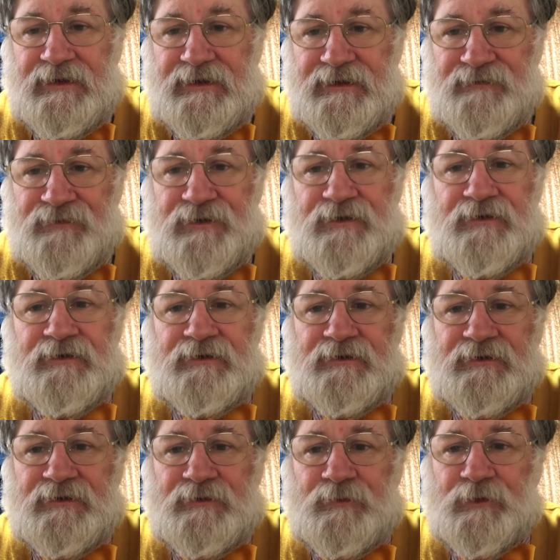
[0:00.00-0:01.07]
given
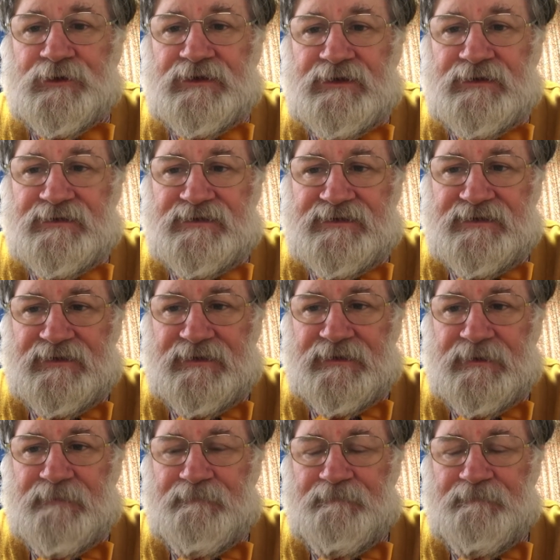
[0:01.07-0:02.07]
what he has said.